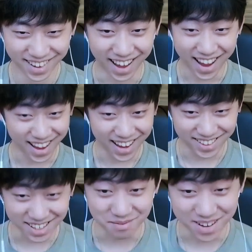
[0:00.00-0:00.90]
I
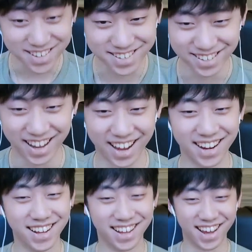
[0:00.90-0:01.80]
did mention
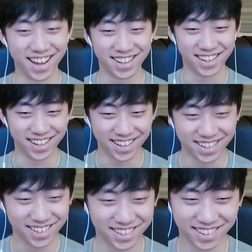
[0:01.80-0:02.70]
that,
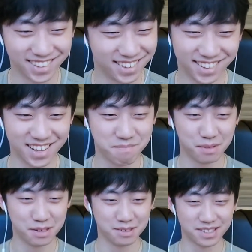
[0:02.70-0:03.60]
and it
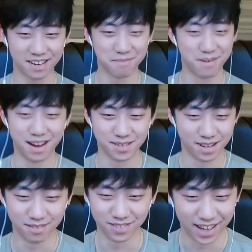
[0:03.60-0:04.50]
blew their minds off.